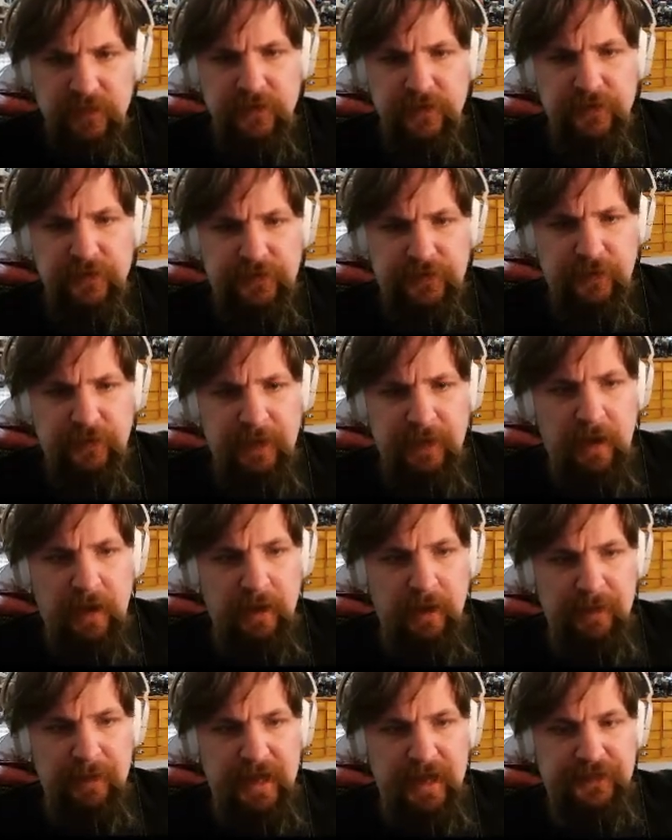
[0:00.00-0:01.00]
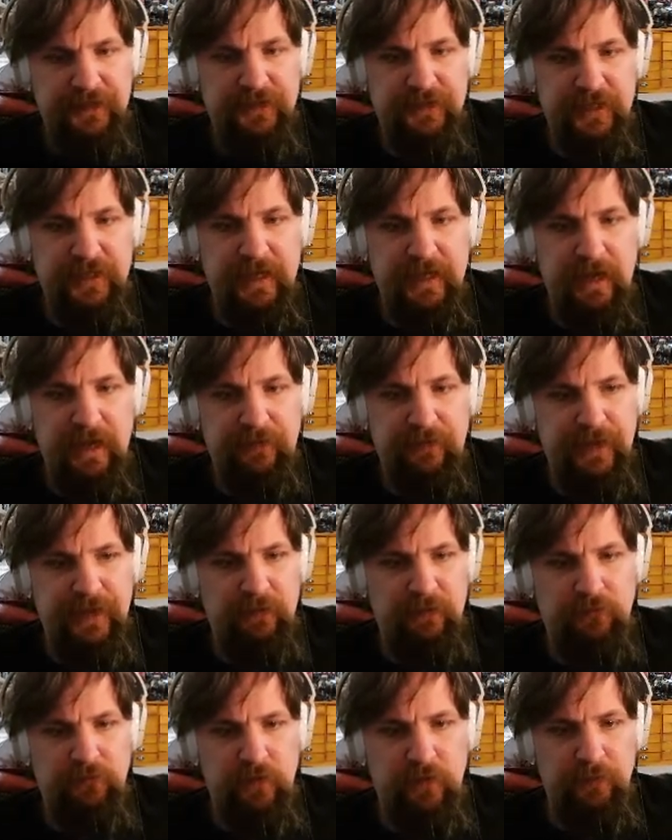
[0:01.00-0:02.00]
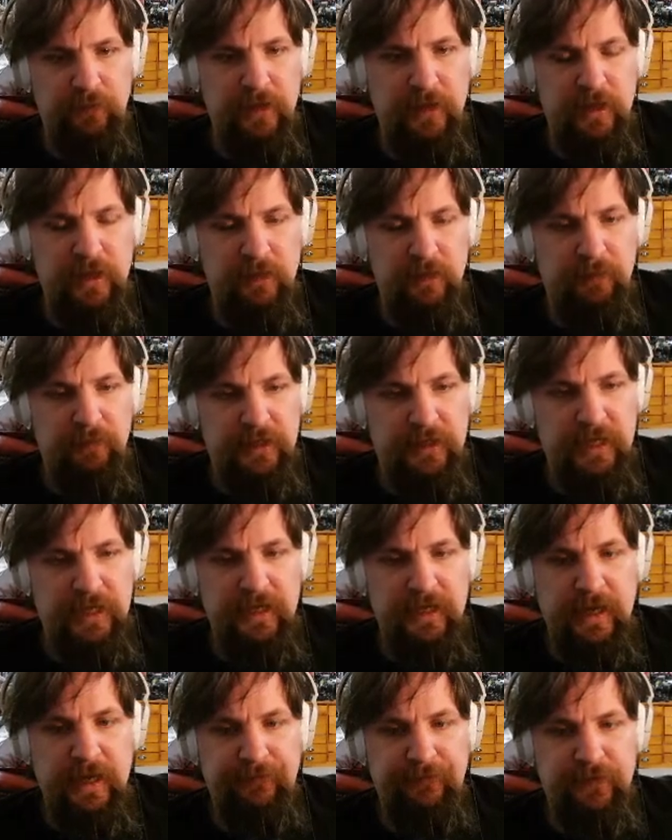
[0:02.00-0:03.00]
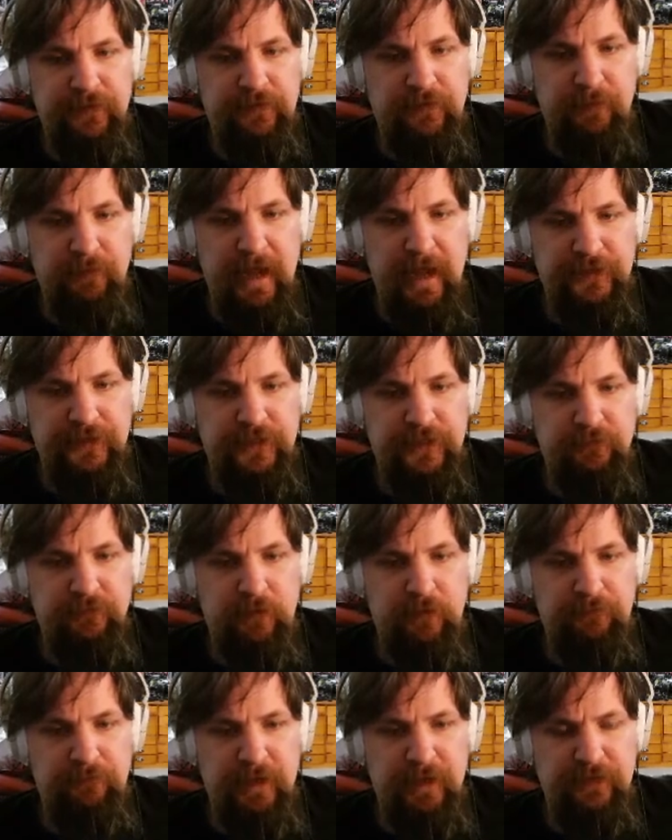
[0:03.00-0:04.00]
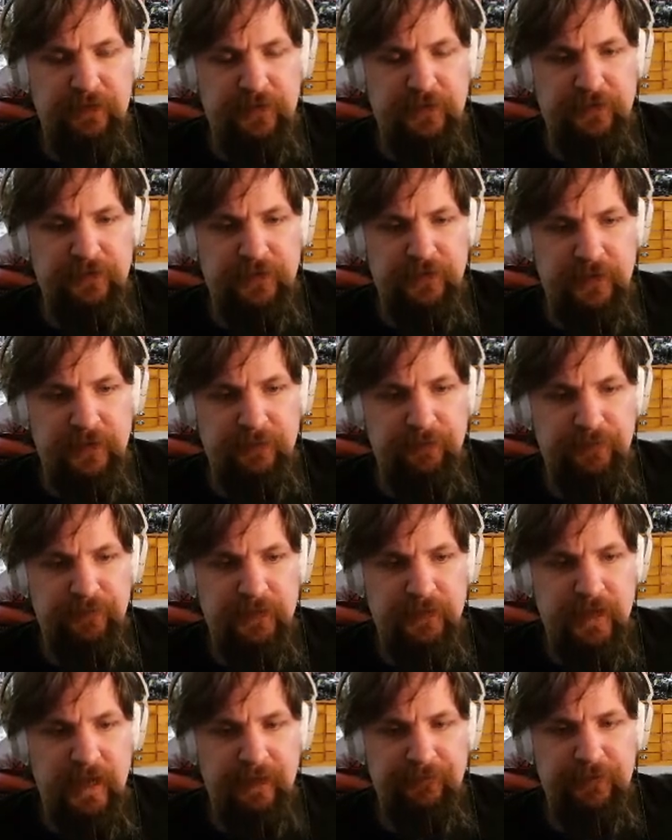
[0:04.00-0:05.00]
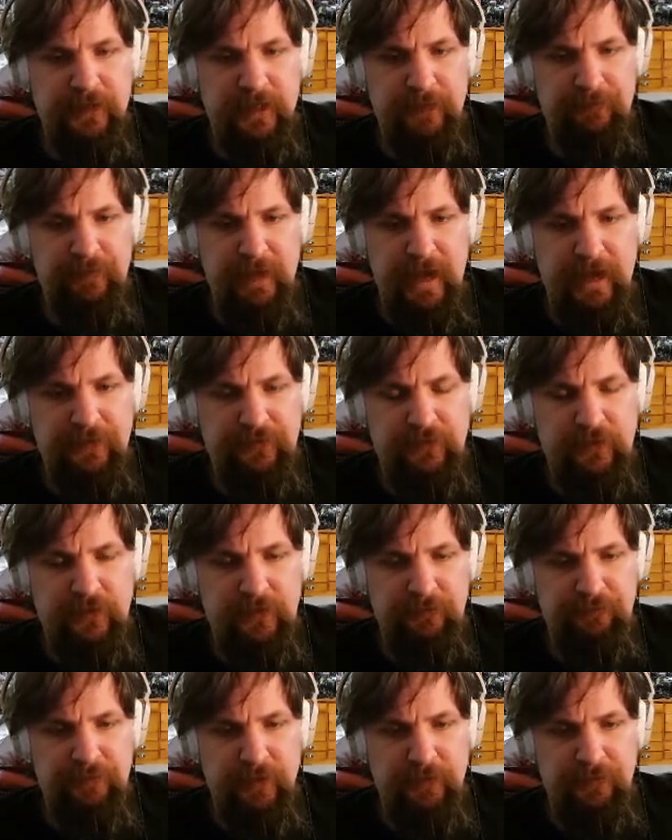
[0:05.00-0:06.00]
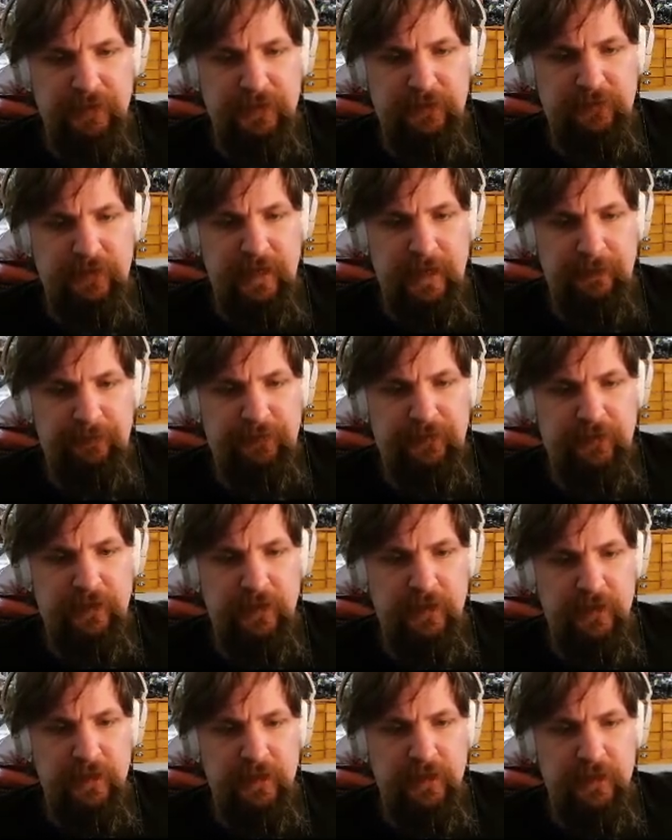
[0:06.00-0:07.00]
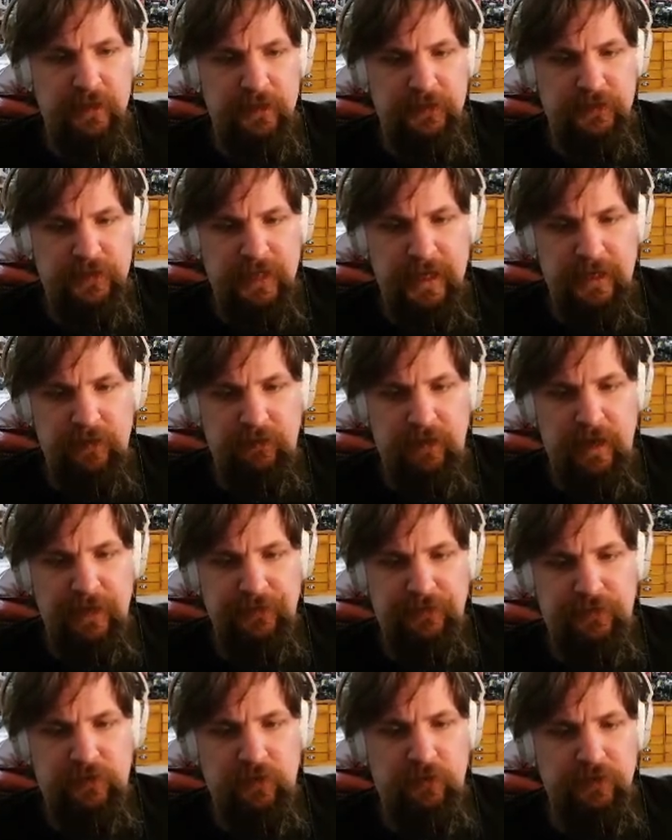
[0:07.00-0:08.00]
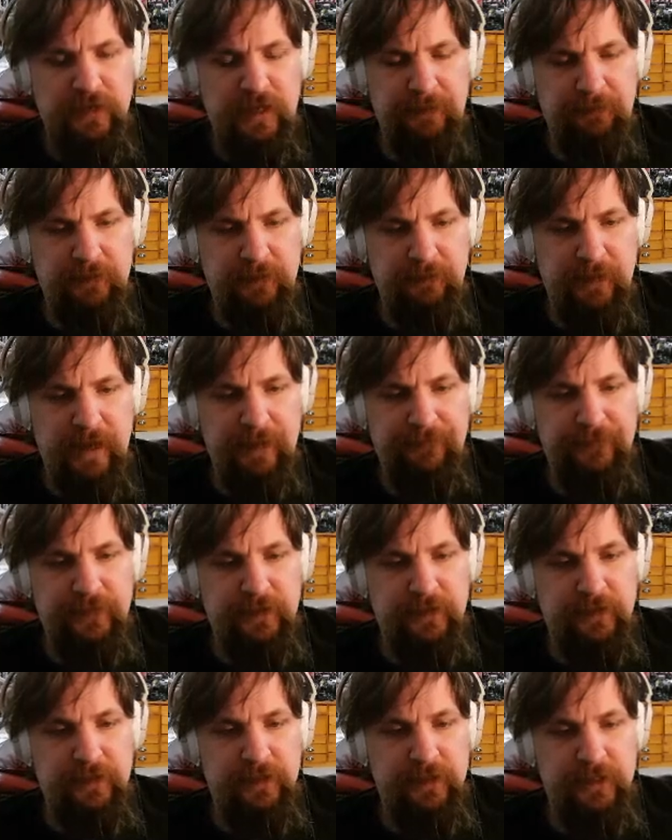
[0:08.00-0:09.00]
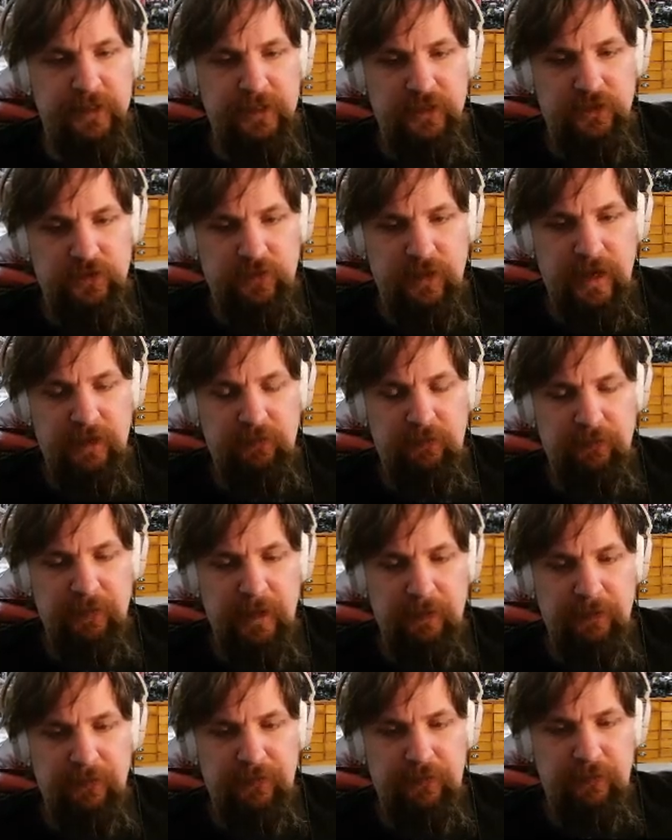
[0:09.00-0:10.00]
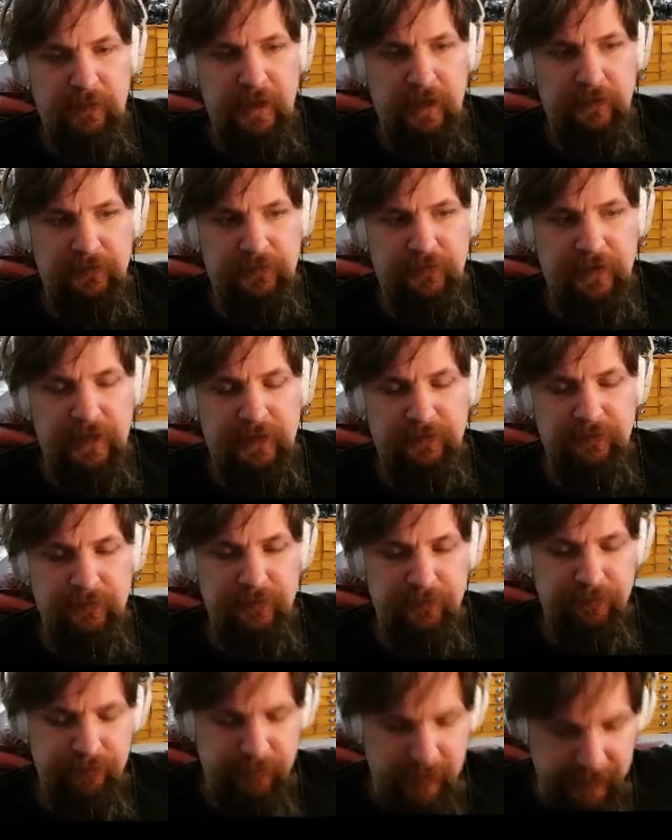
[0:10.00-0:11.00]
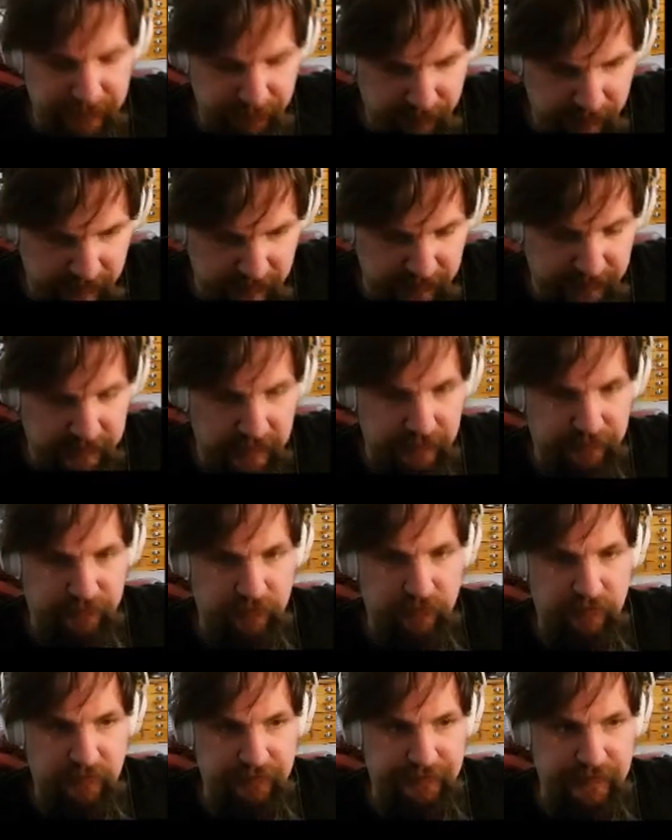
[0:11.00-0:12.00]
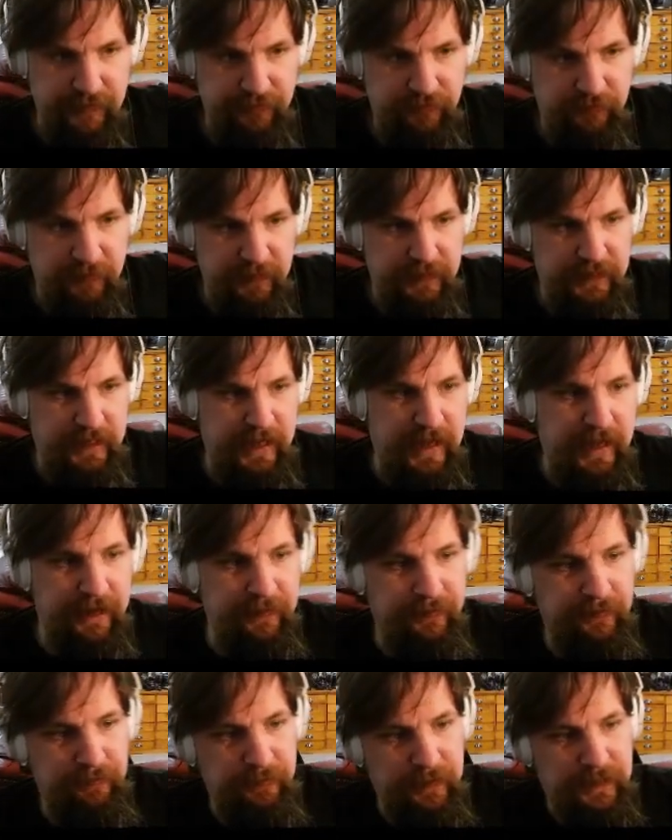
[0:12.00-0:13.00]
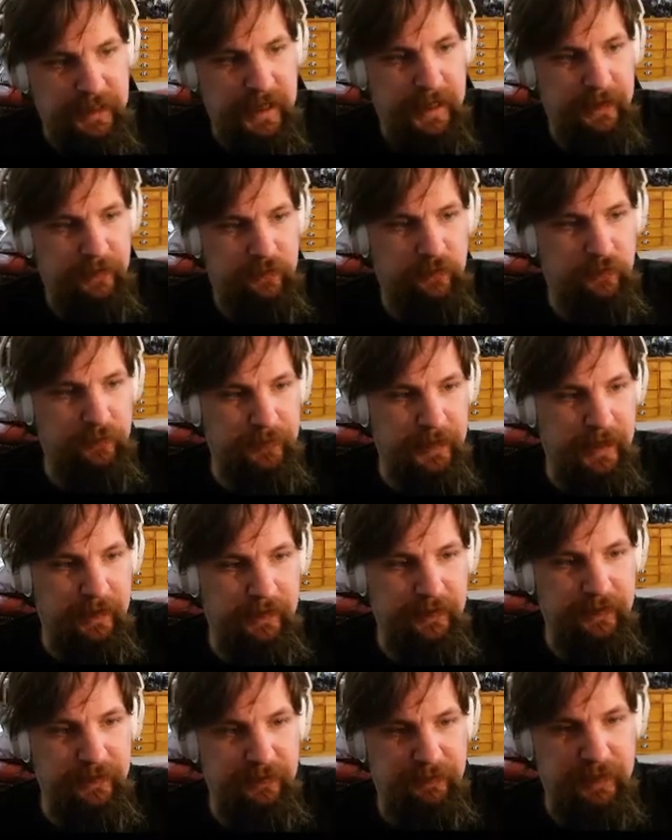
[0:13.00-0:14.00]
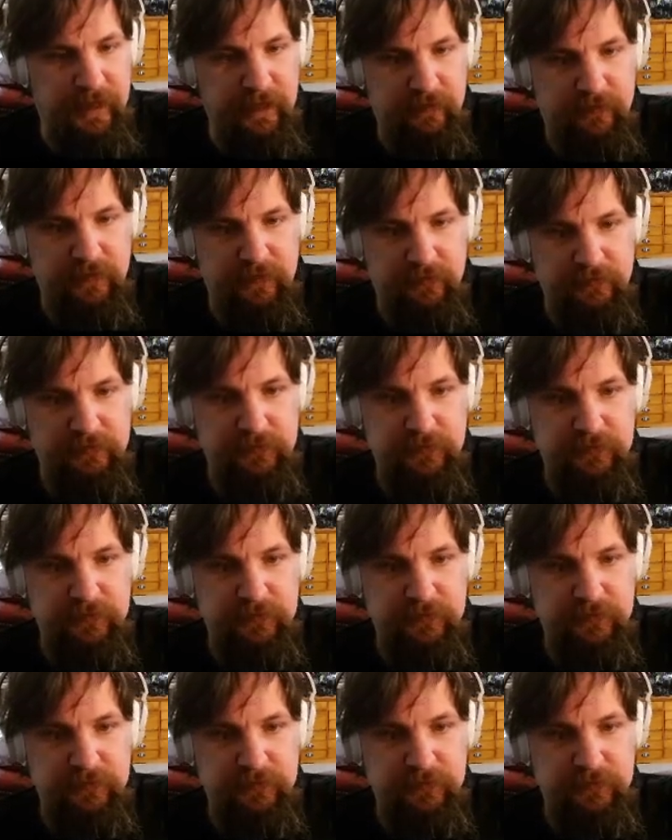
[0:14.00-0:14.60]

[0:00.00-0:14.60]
Somehow I managed to get out of that room, but getting out of this mansion won't be as easy. I have to get past all the booby traps. Tiger eyes, gold emblem. I have to try and remember for my own sake. By the way, in case you heard it, that was my cat, McGonagall, meowing in the background.